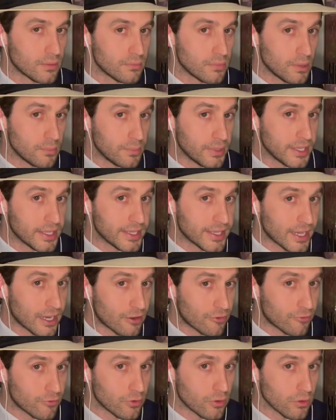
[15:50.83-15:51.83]
But be
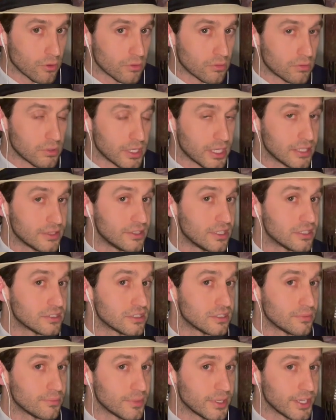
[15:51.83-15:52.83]
careful, it
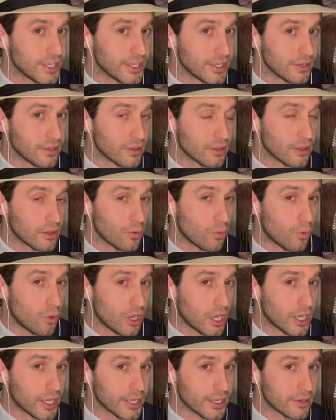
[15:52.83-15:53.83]
doesn't mean the
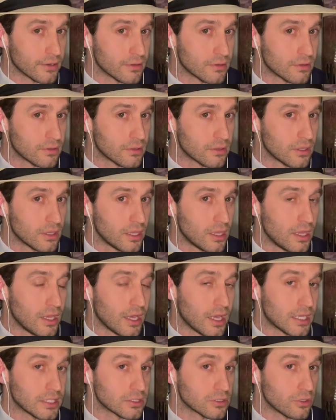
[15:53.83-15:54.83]
wine
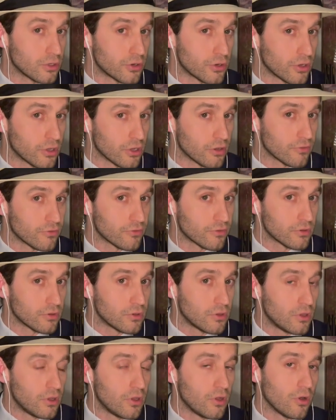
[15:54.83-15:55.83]
has gone off
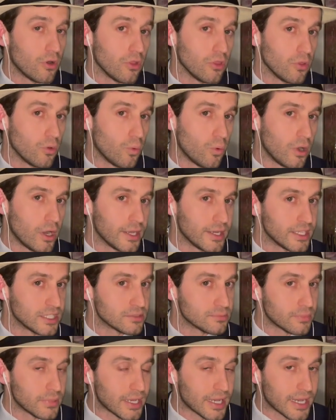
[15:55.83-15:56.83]
or the wine
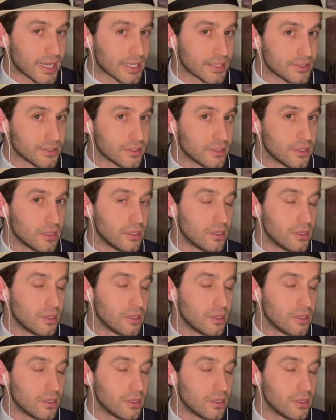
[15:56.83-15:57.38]
is bad.